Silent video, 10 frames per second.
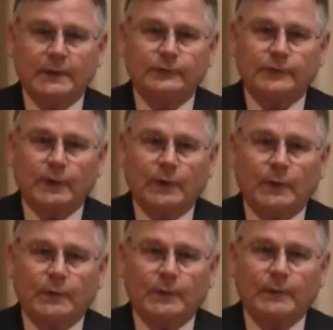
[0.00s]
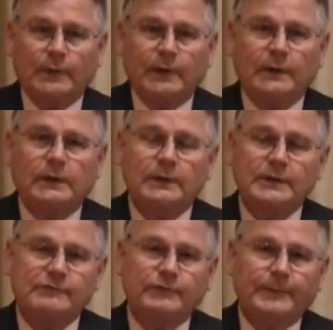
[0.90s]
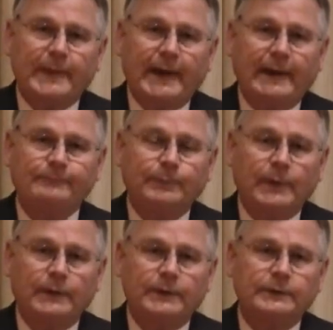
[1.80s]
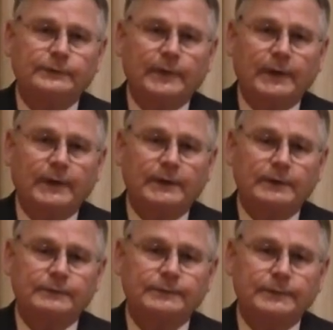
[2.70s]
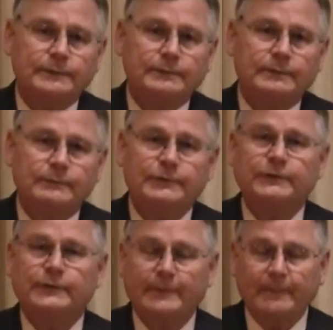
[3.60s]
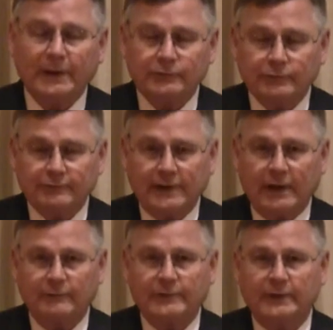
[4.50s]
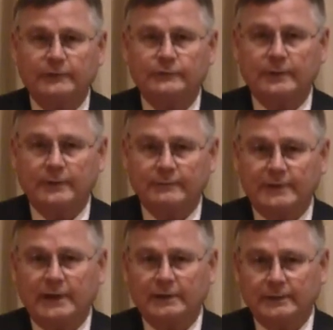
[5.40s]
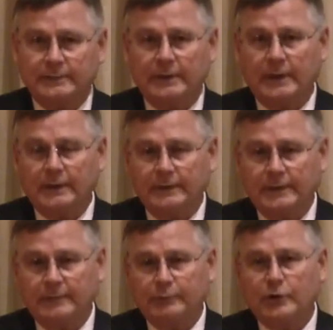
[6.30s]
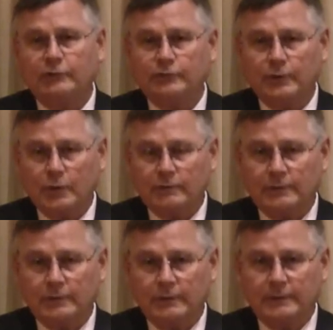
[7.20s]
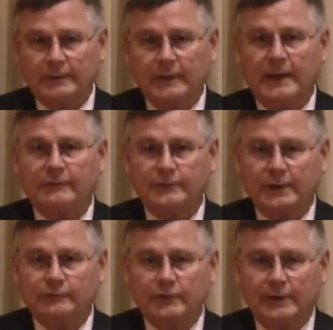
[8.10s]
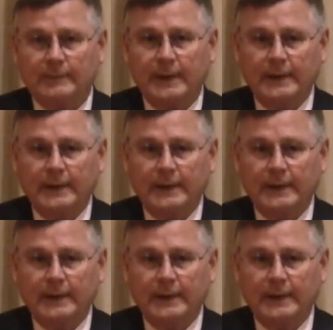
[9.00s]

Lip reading: So what we're concluding from that is that if you fix the mitral valve, that gets rid of the volume and the pressure overload in the left atrium,